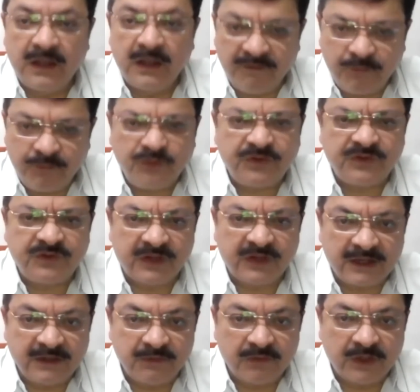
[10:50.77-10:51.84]
Of course, it's an
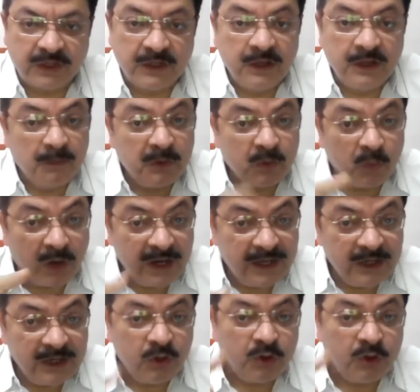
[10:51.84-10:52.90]
activity. But
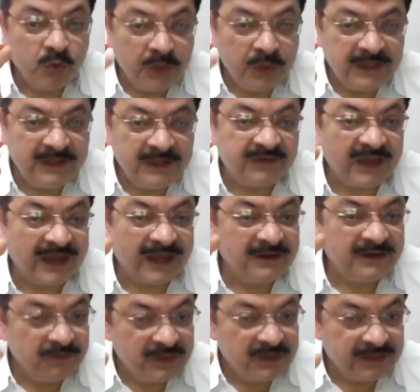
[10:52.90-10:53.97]
while you're doing these
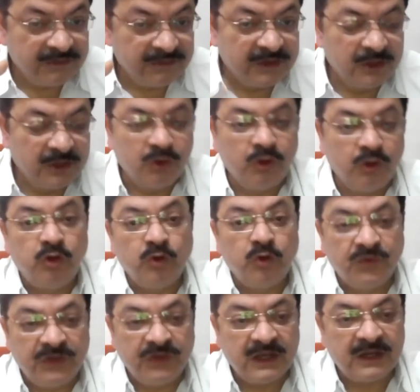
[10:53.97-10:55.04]
activities, you're
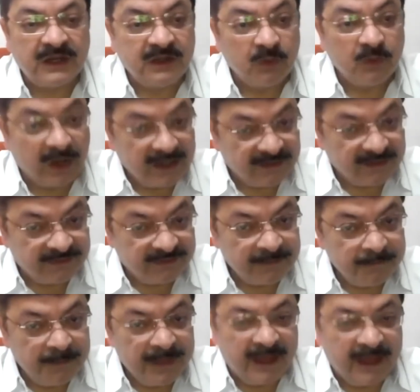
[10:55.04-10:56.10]
using a device.